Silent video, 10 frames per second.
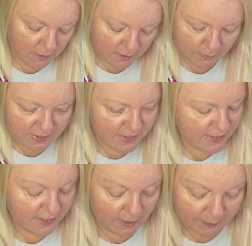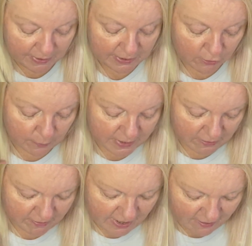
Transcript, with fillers: So what does it say about it? I've got my little neck